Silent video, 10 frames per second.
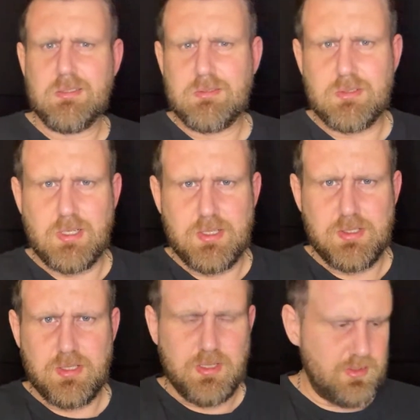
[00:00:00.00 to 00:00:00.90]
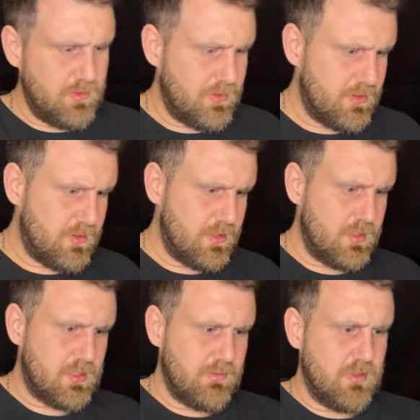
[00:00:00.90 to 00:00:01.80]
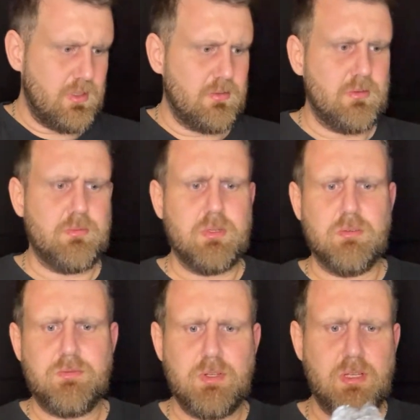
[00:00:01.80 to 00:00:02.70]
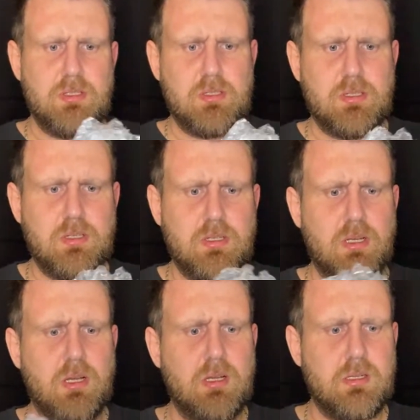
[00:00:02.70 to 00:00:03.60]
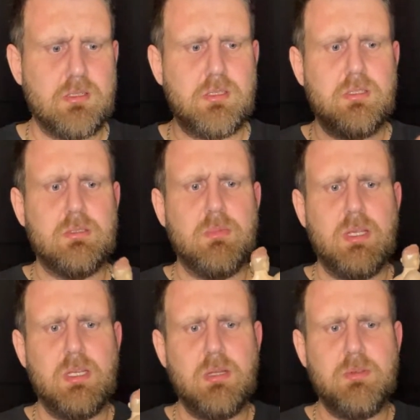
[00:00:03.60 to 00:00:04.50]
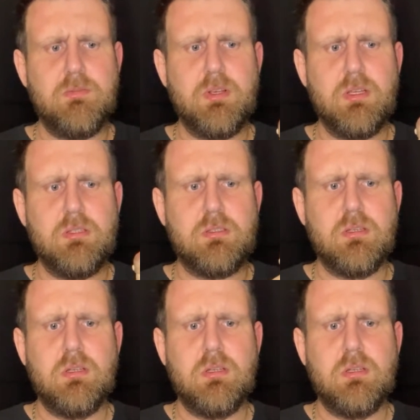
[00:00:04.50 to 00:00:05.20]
Right, so let's have a look what we got first. Some AEW figures.